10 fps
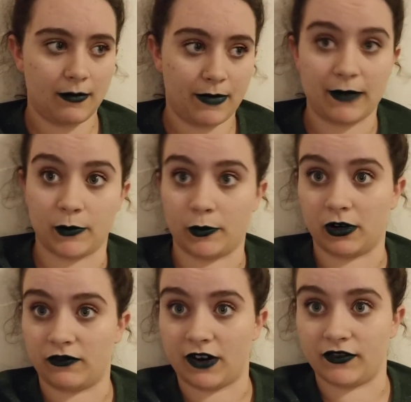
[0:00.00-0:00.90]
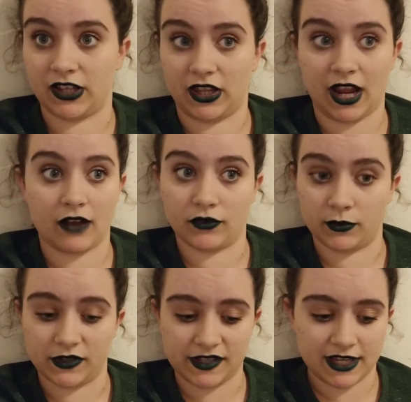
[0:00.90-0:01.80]
paperwork for everything, every
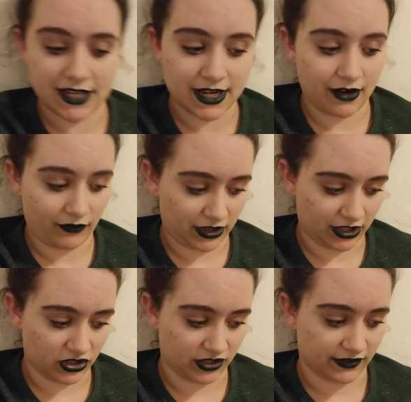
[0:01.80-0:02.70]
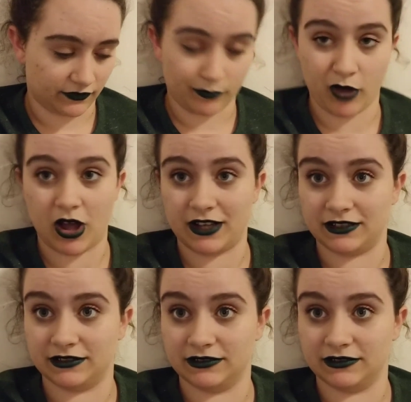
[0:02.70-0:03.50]
receipt, everything she's ever bought,